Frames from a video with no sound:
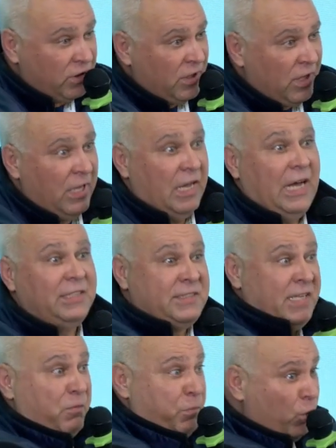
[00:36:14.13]
Because MRI
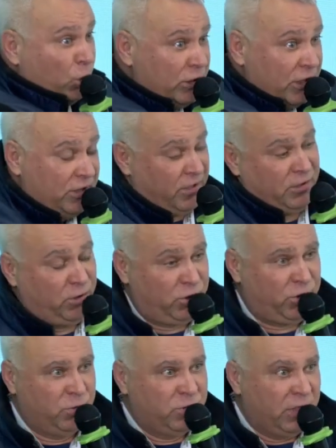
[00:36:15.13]
does not diagnose
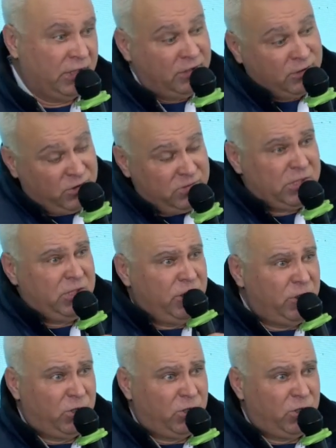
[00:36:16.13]
this, and this will,